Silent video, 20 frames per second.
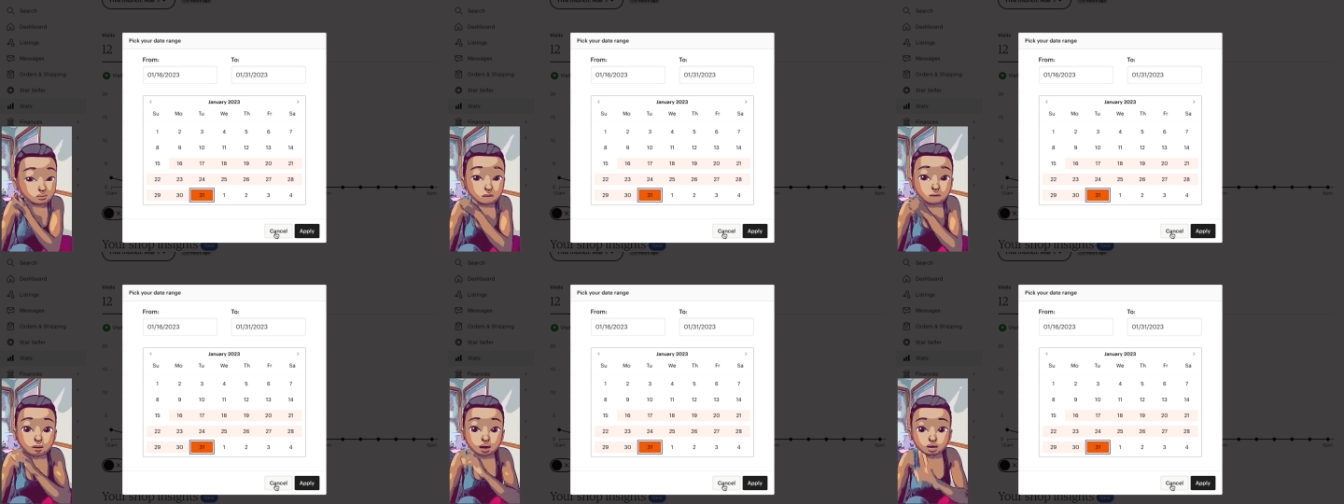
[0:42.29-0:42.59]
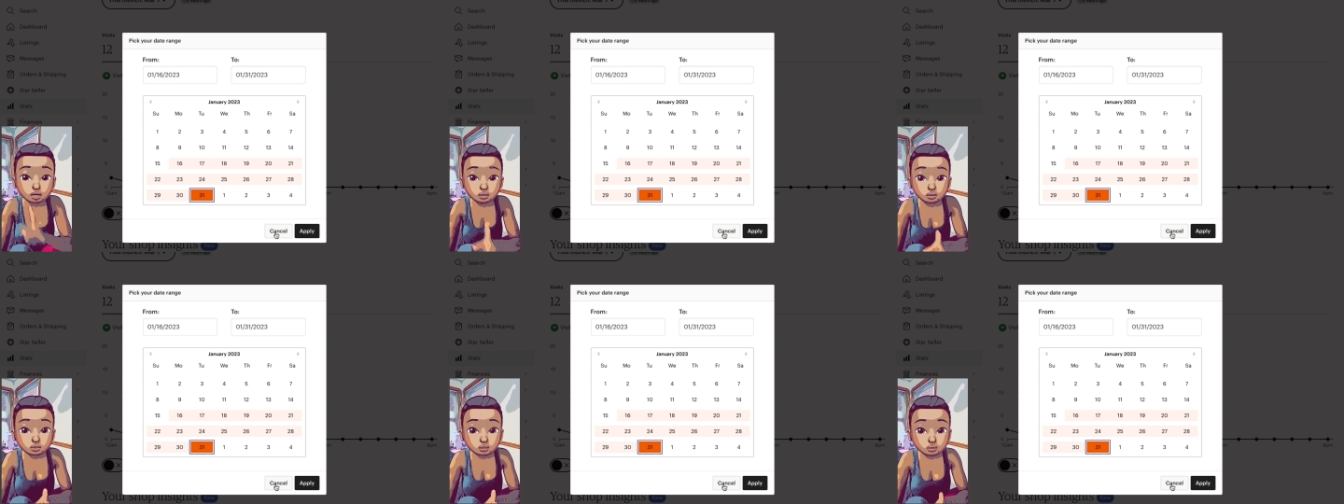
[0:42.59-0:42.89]

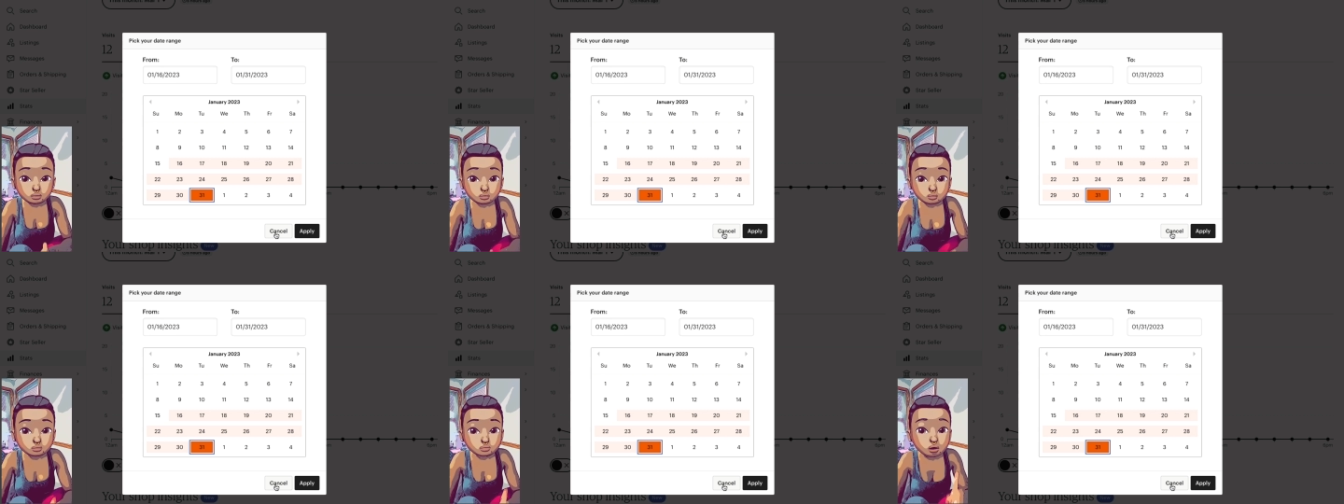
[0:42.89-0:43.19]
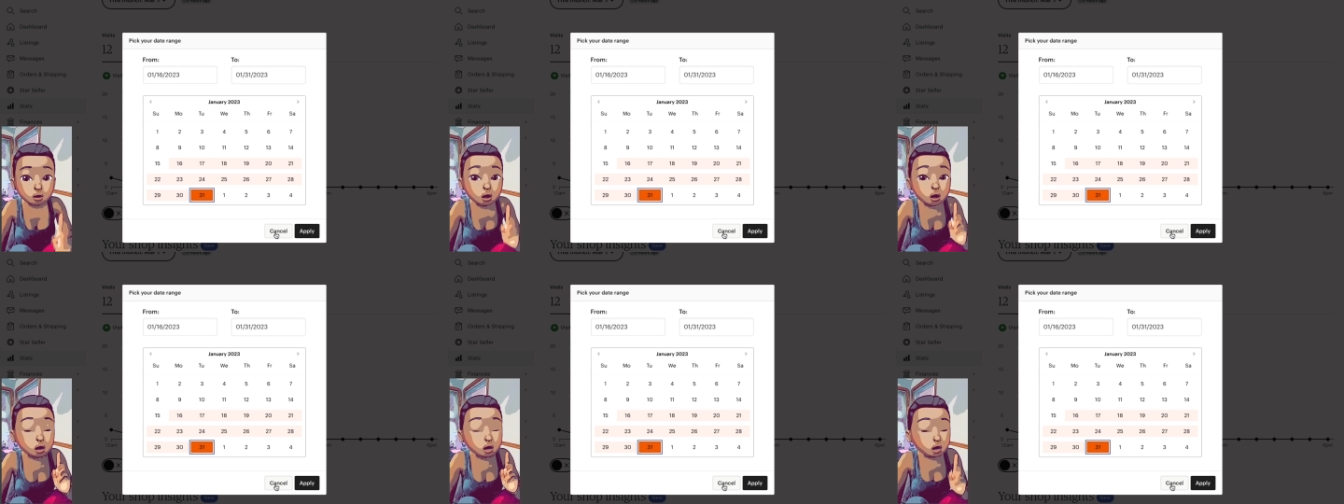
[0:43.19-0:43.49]
Mind you,
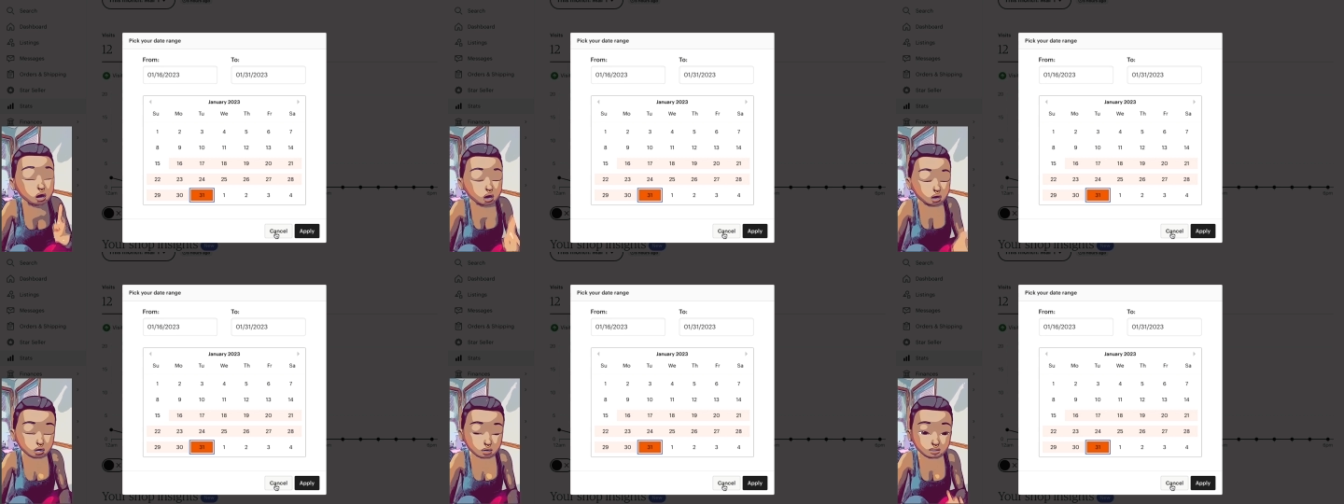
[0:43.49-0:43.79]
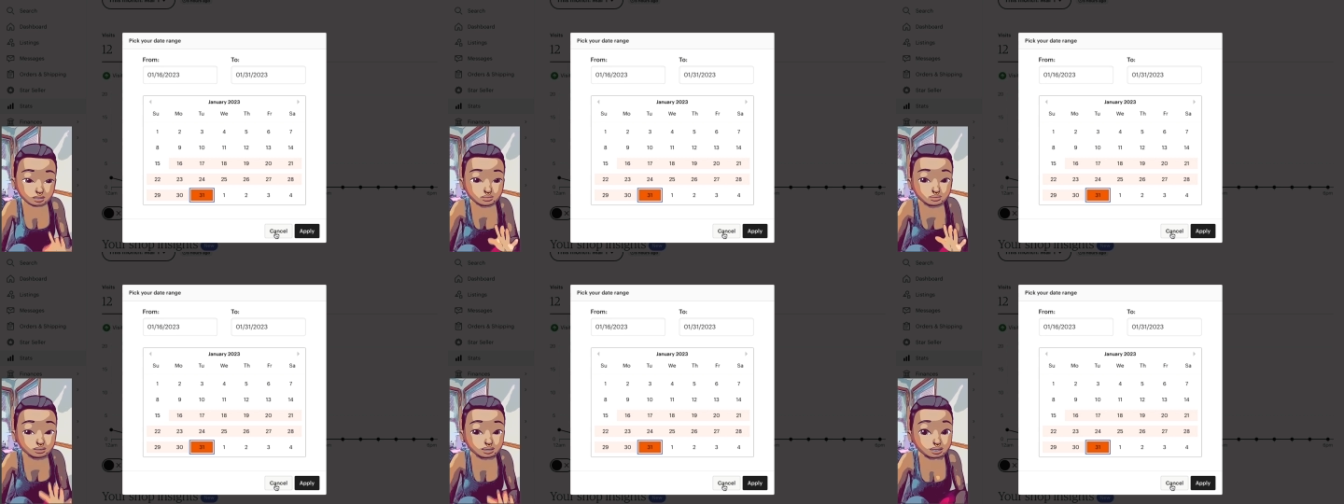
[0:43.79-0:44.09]

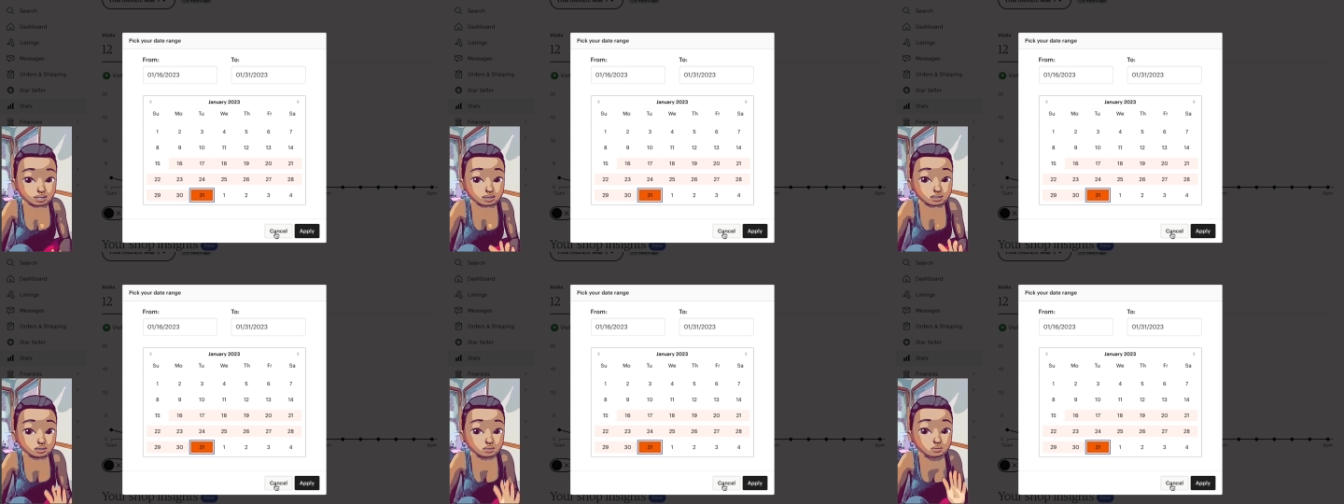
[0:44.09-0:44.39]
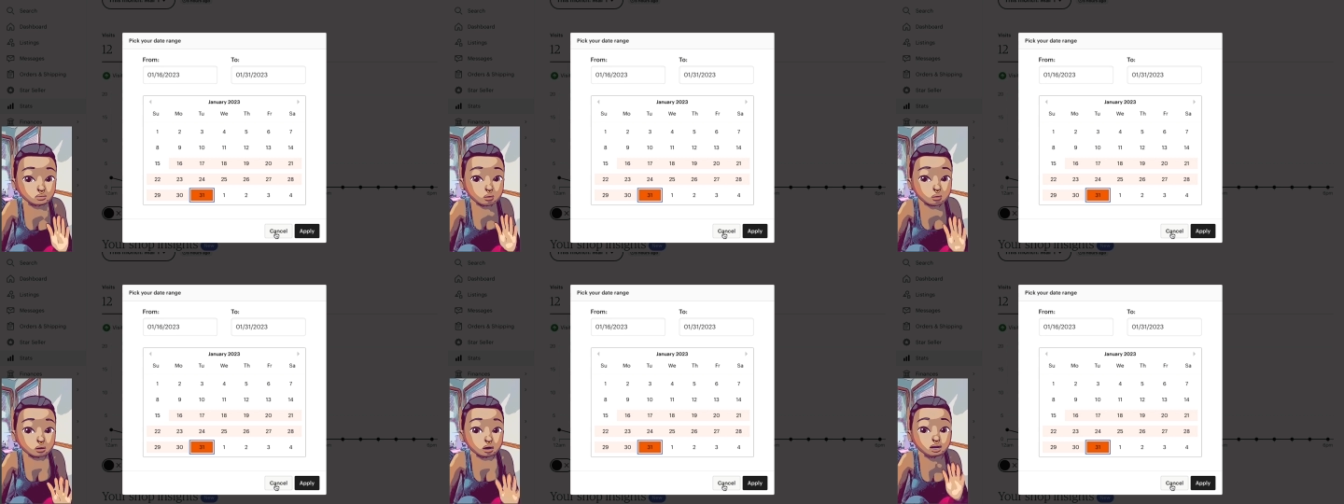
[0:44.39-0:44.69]
all of this is
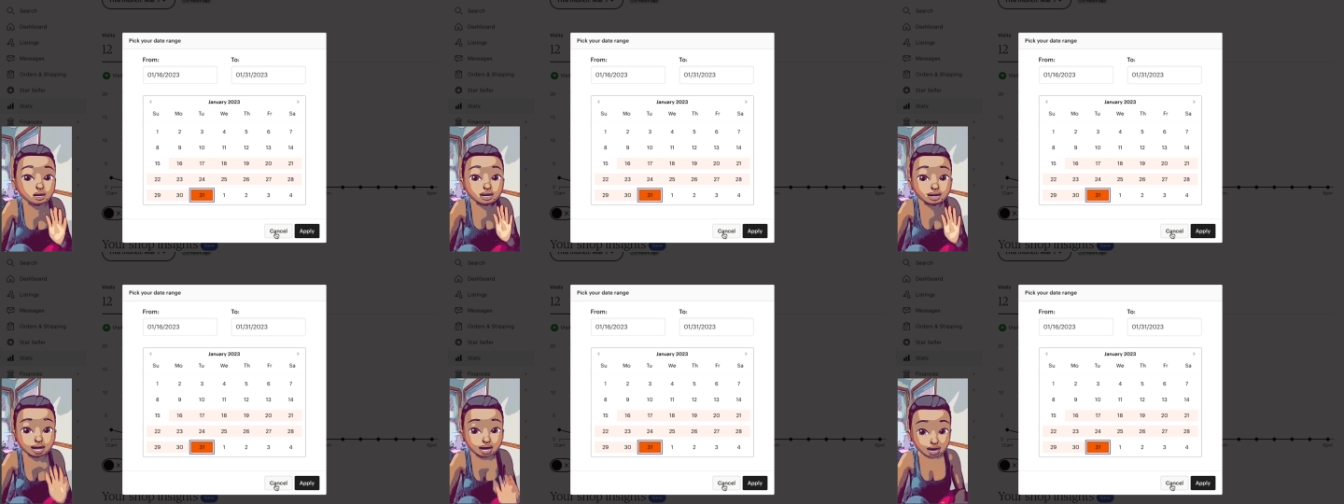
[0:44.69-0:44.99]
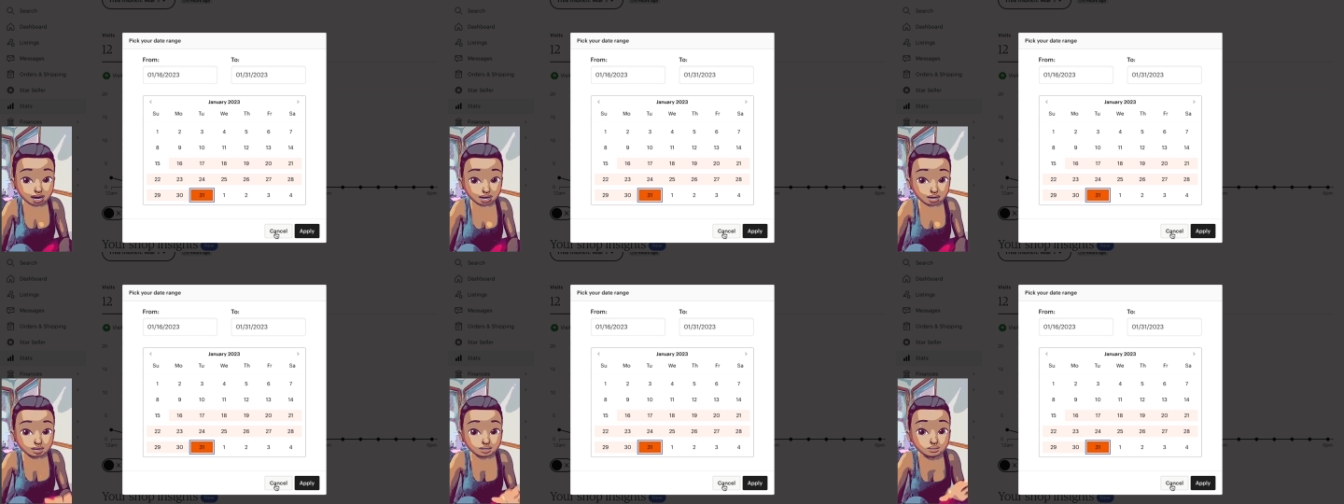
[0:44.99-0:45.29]

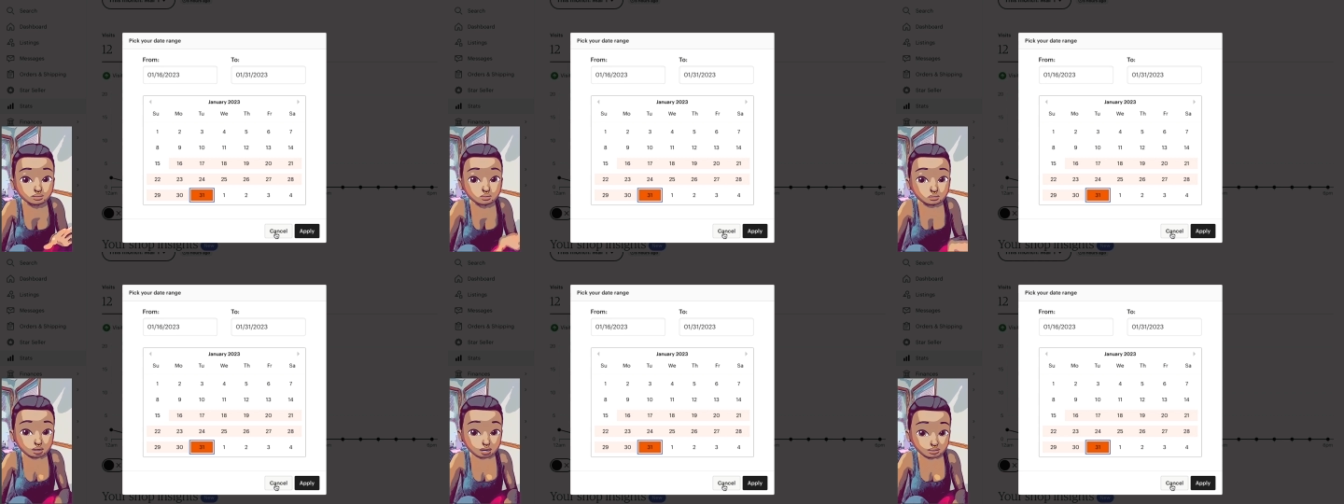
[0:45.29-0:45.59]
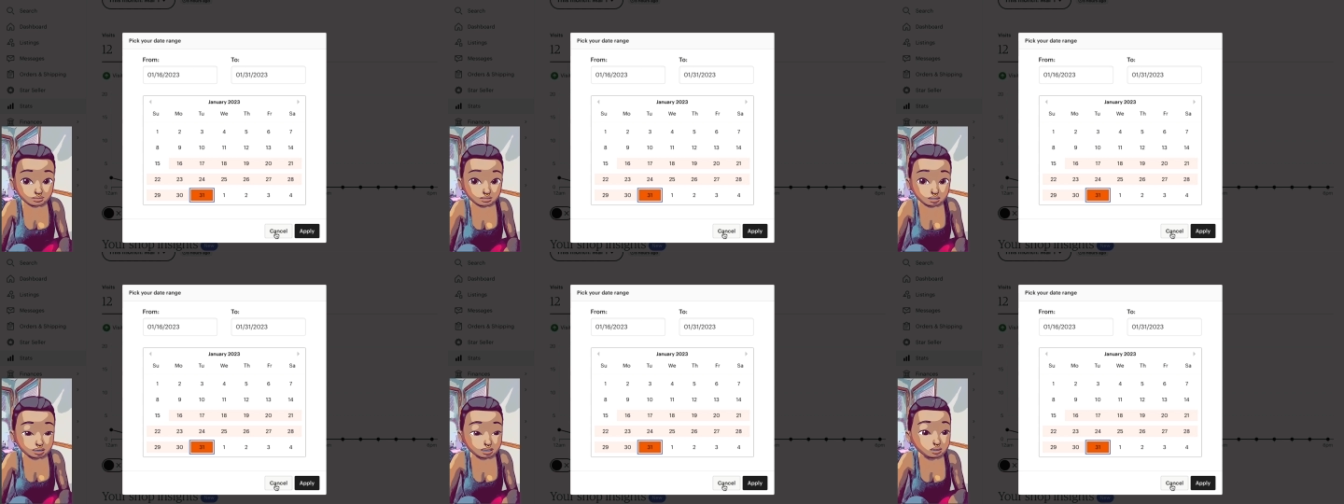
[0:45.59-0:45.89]
organic
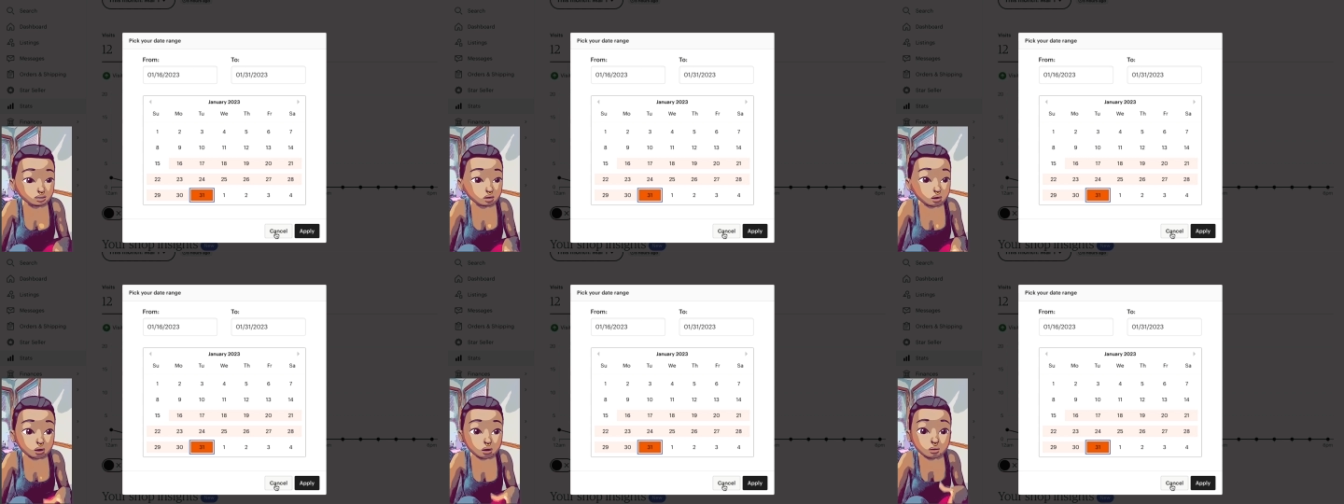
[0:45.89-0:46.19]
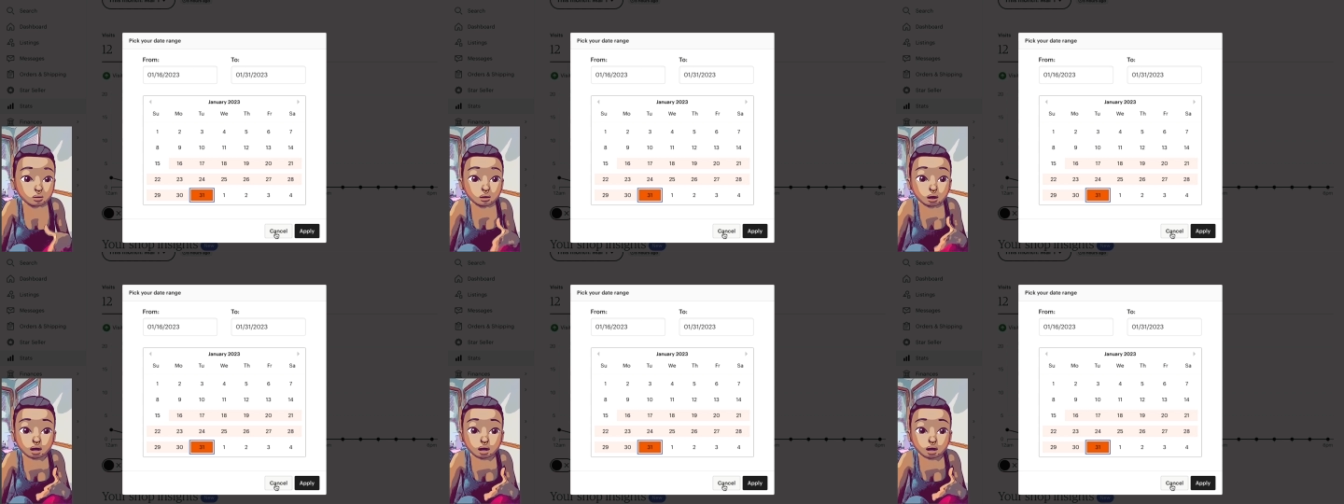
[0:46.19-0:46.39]
traffic, so